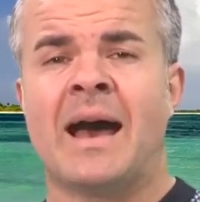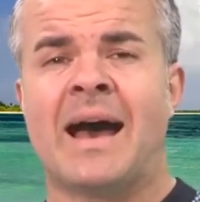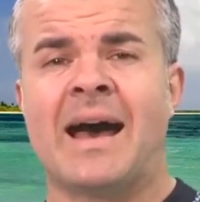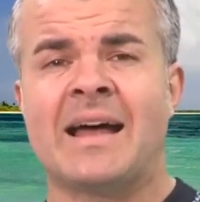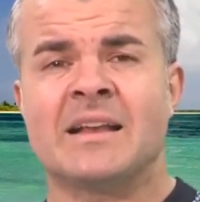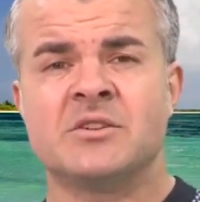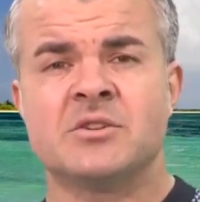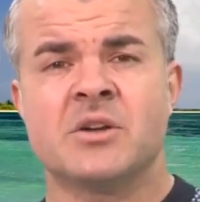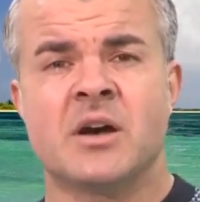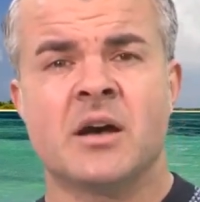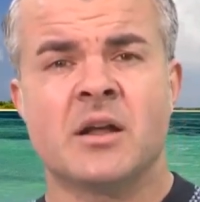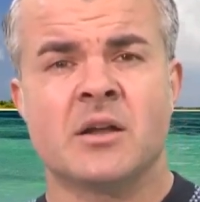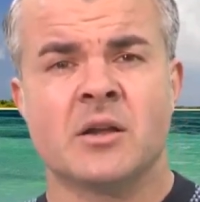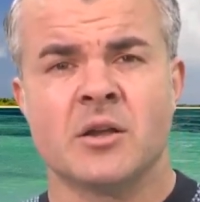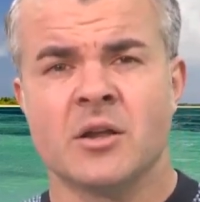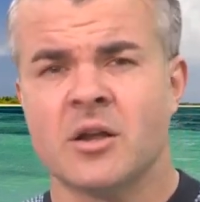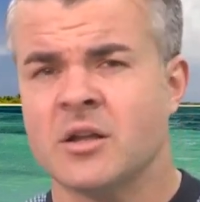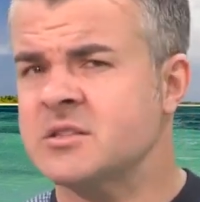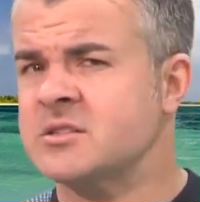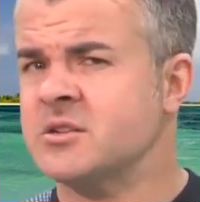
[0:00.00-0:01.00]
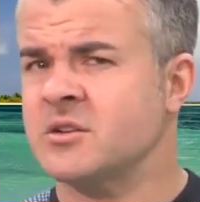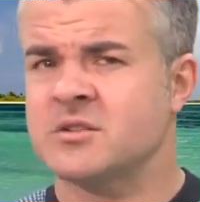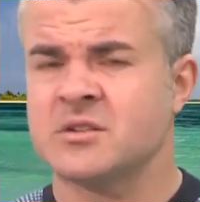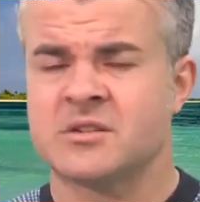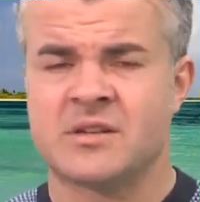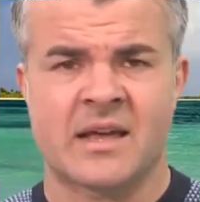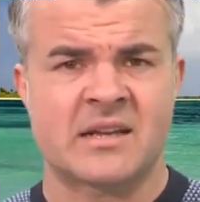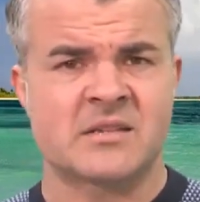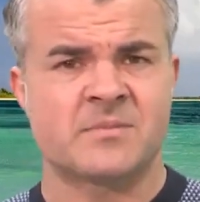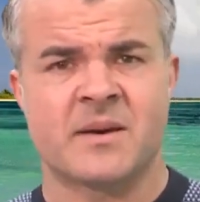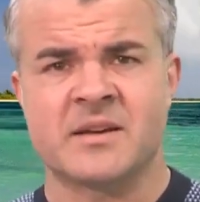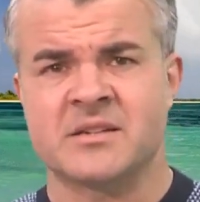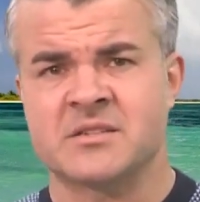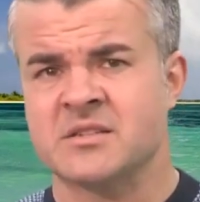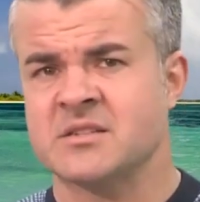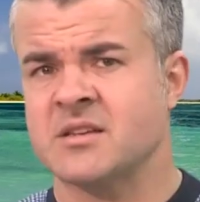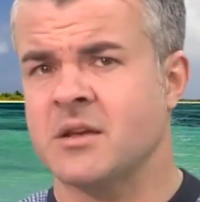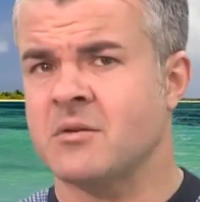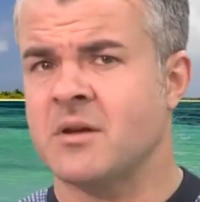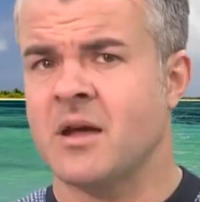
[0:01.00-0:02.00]
and lots and lots of deck space
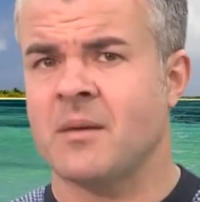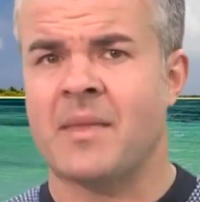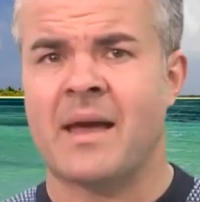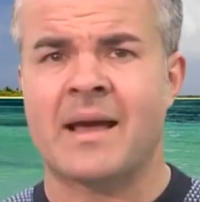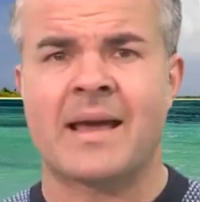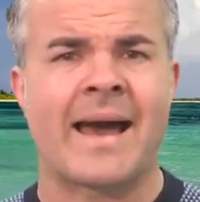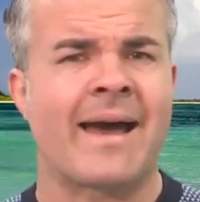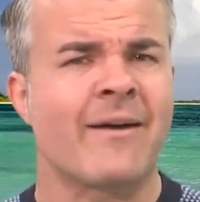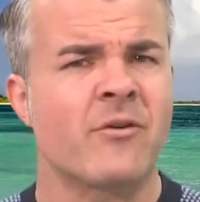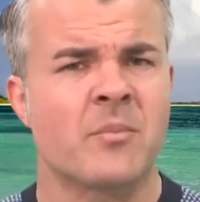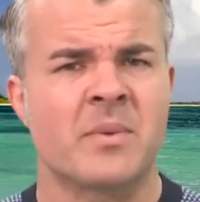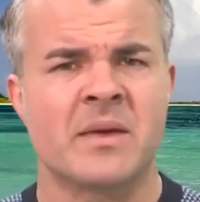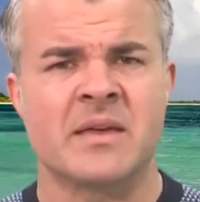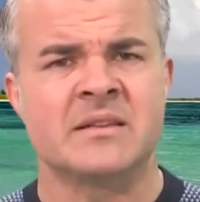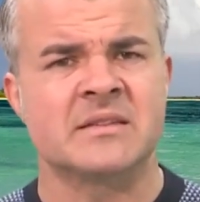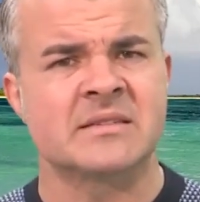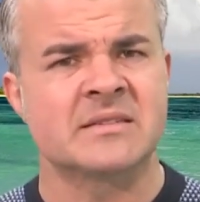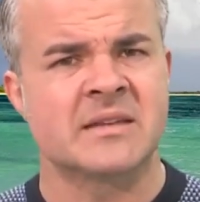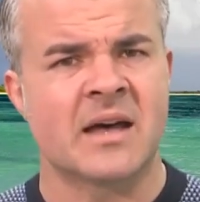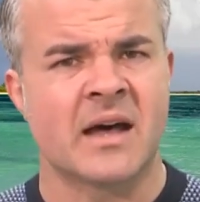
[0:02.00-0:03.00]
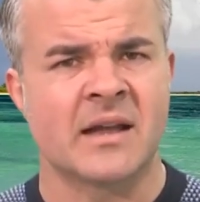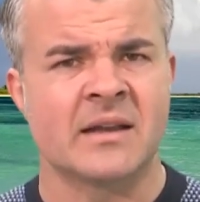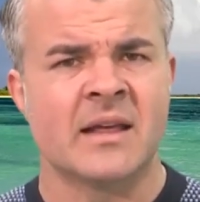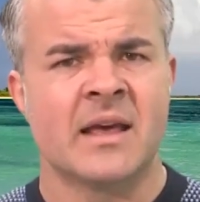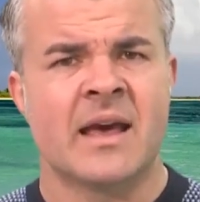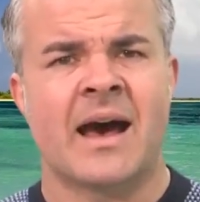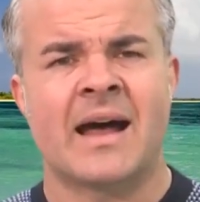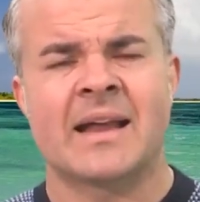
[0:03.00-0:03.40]
to soak up that Caribbean sun.